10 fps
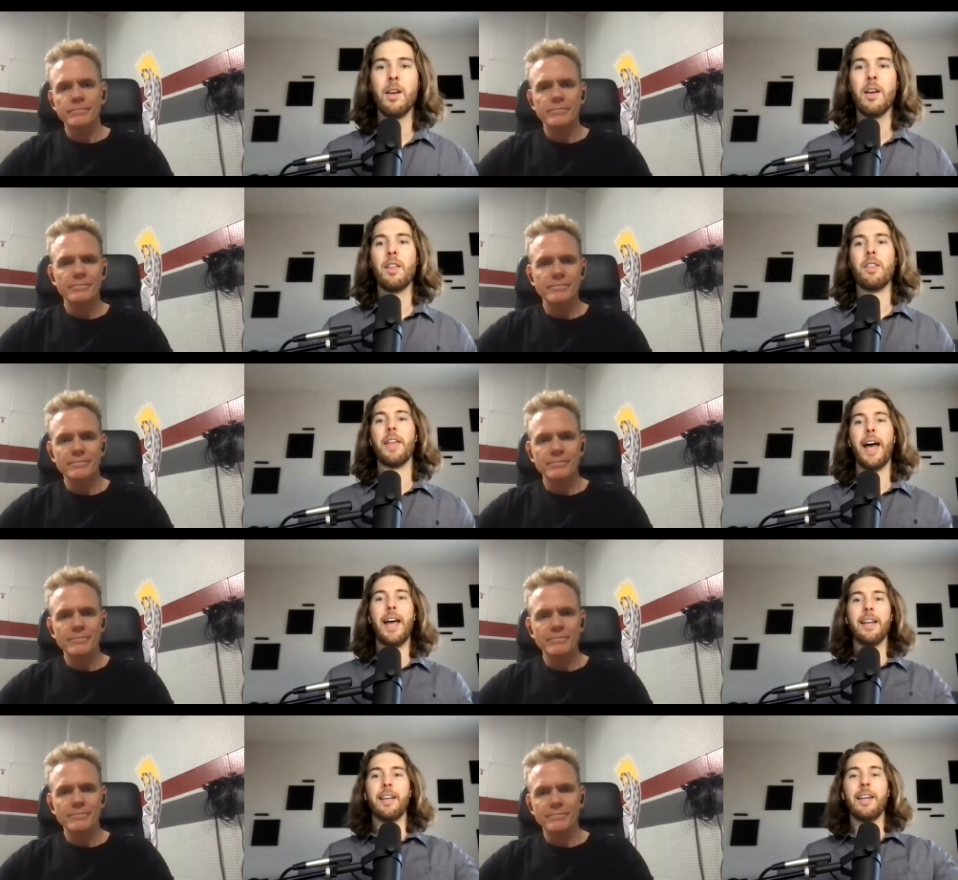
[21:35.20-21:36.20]

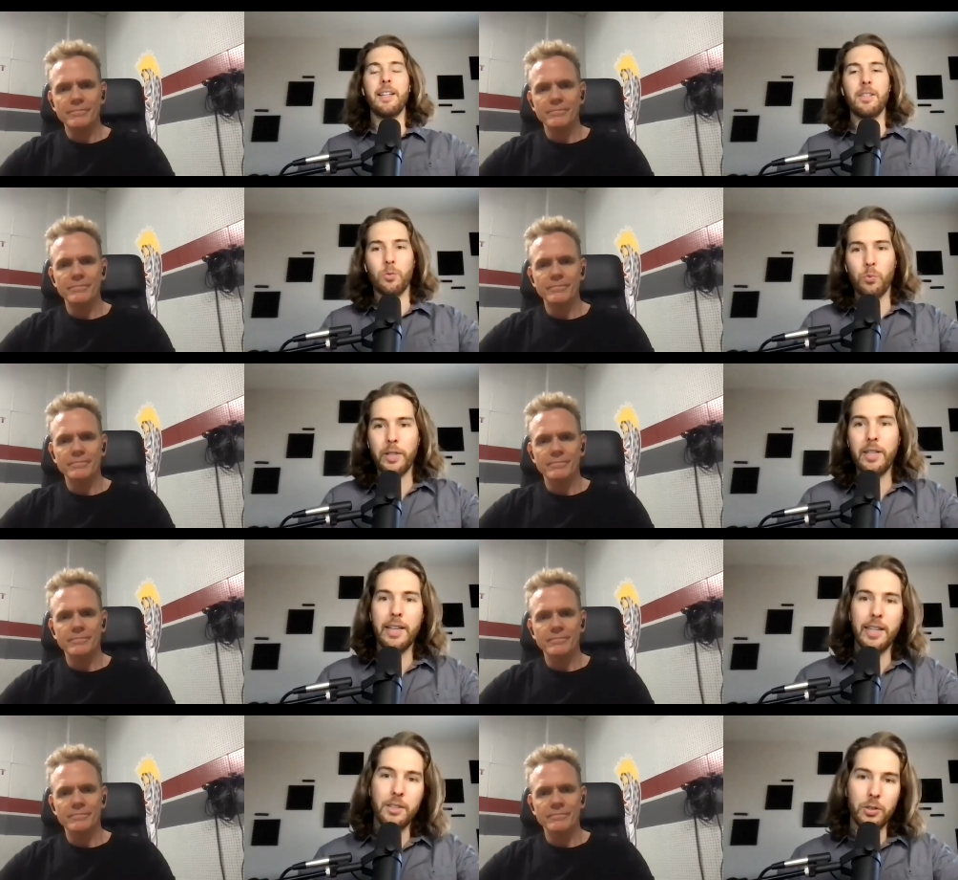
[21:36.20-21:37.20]
Speaker 1: That is really
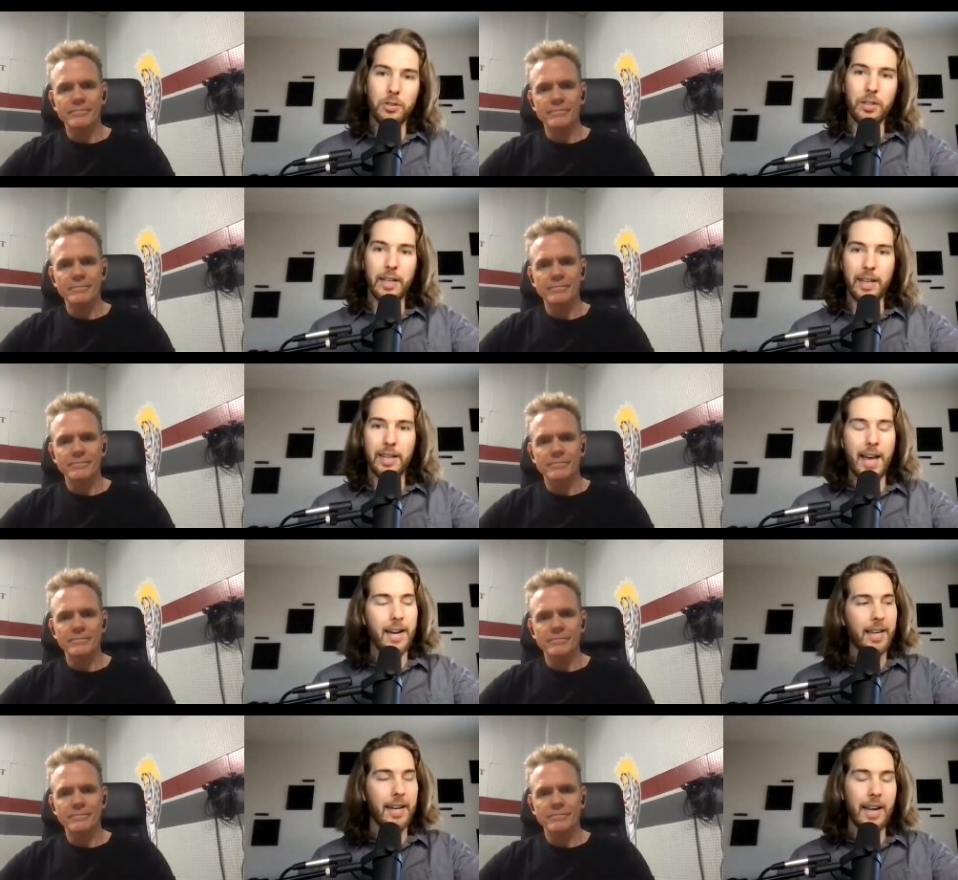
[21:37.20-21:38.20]
interesting, and it kind of
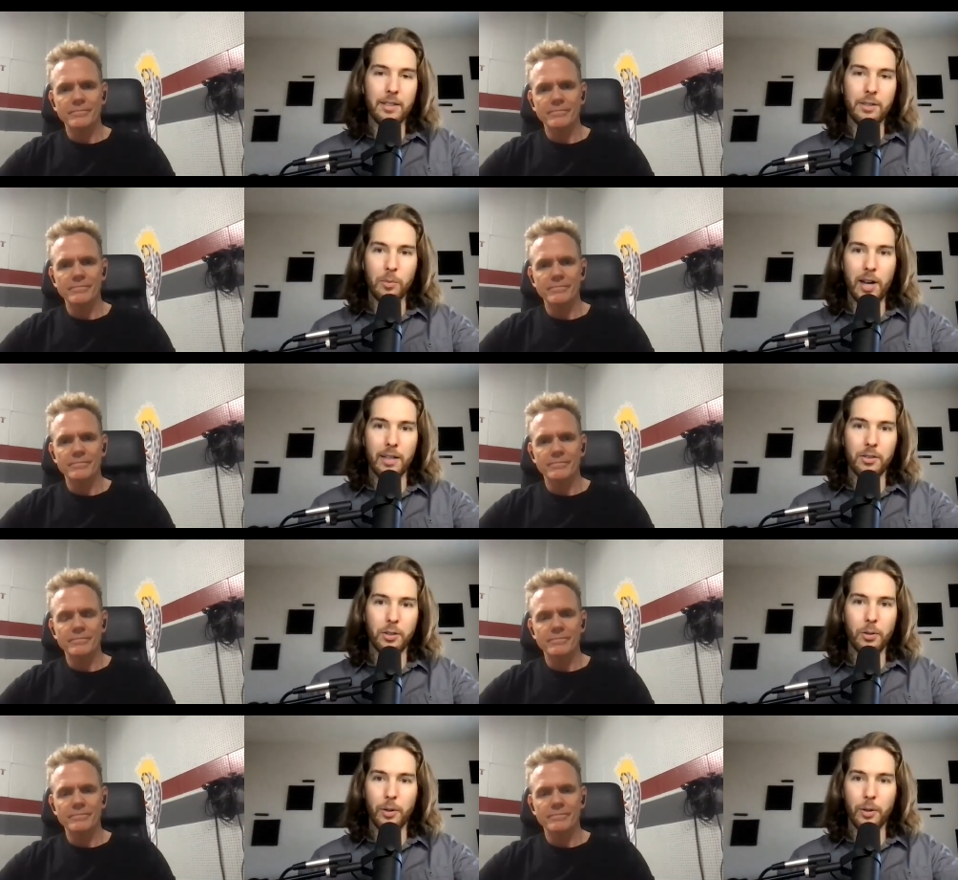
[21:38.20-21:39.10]
connects some dots too.